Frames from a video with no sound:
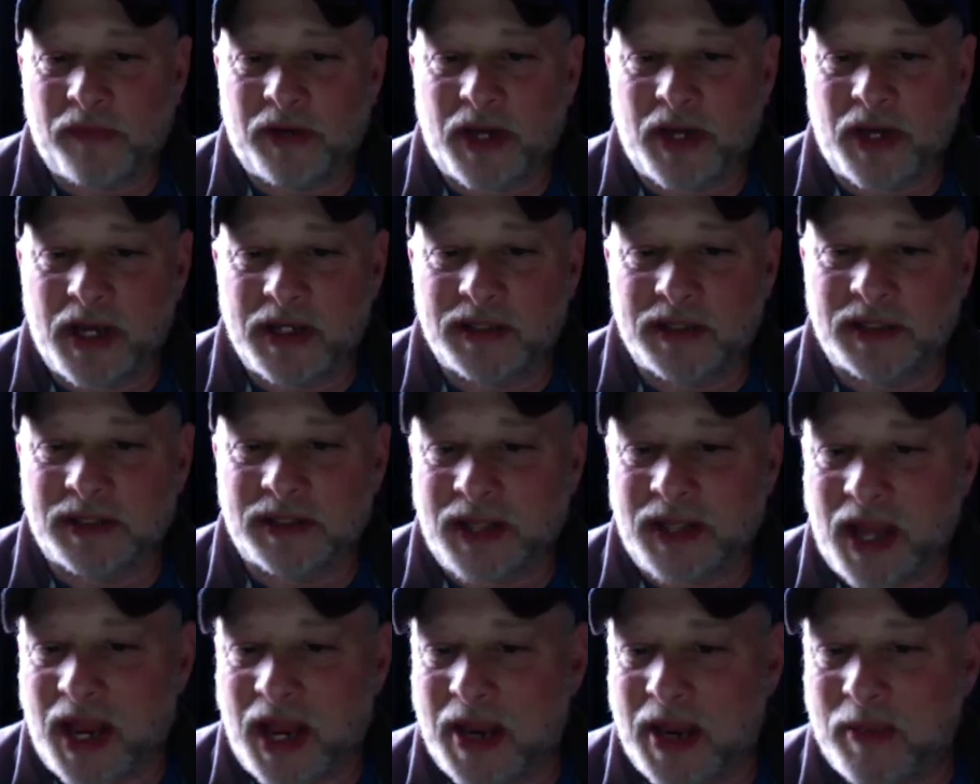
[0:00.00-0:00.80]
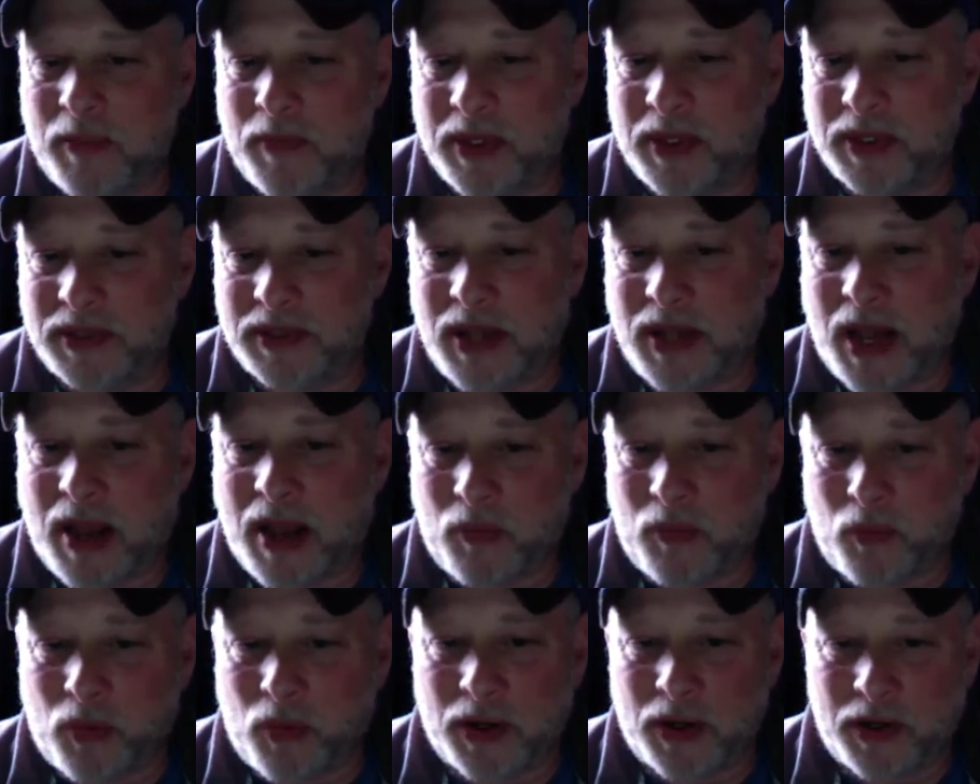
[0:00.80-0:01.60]
Hayes' game is
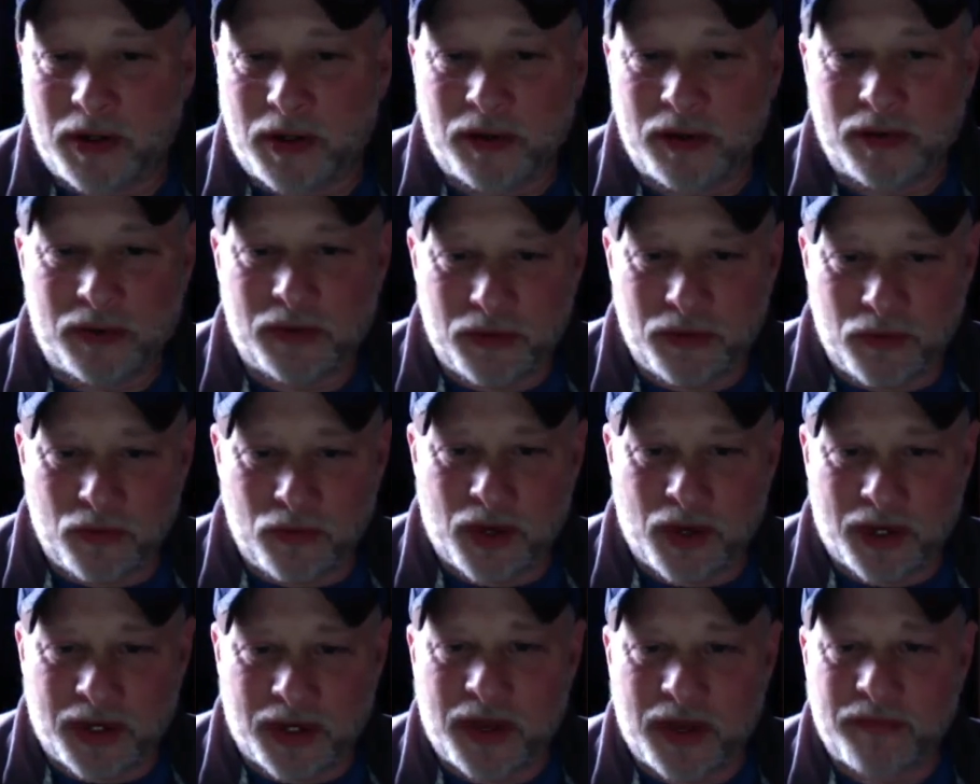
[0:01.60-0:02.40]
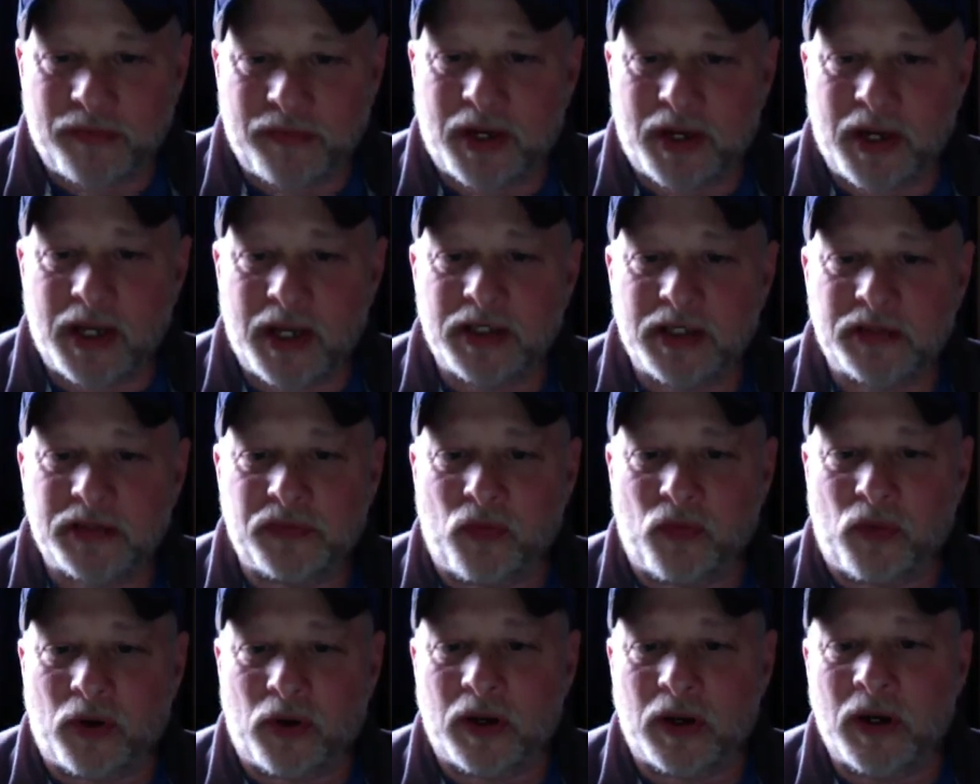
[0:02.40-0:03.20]
not what you get Kevin Hayes
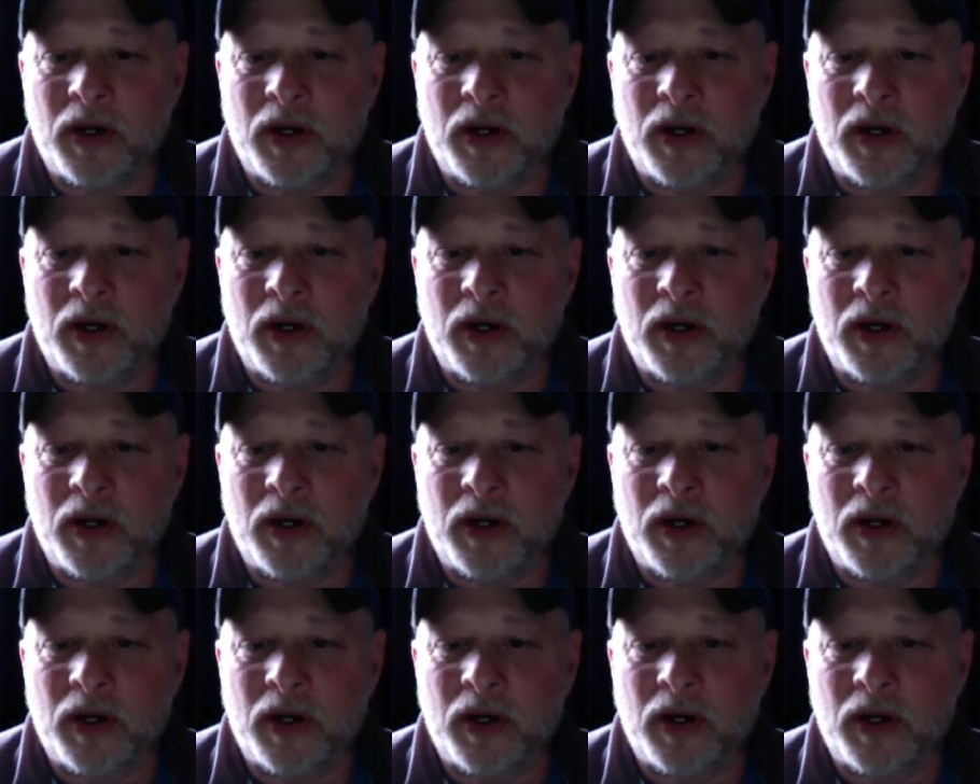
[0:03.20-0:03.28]
for.